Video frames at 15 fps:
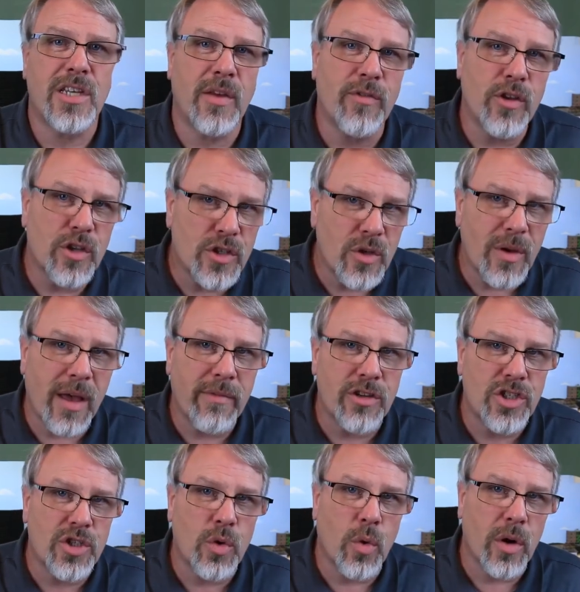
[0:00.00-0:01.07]
if you do have a
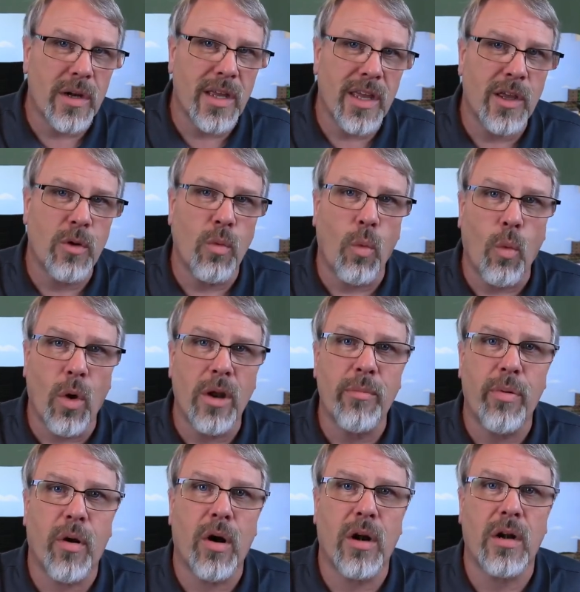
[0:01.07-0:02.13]
short in one
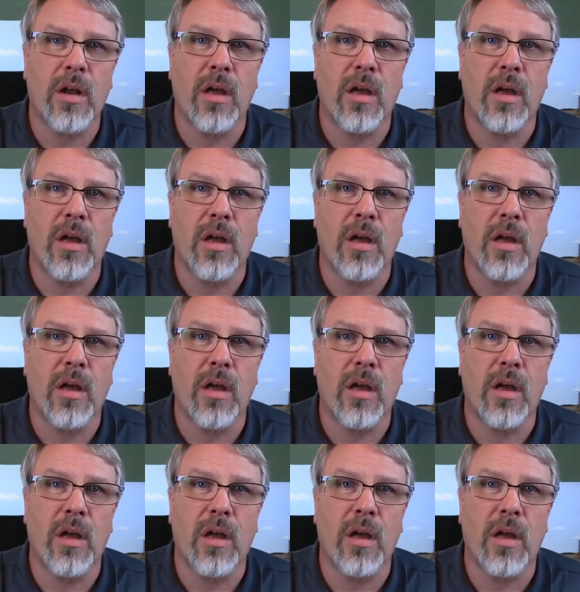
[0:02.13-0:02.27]
part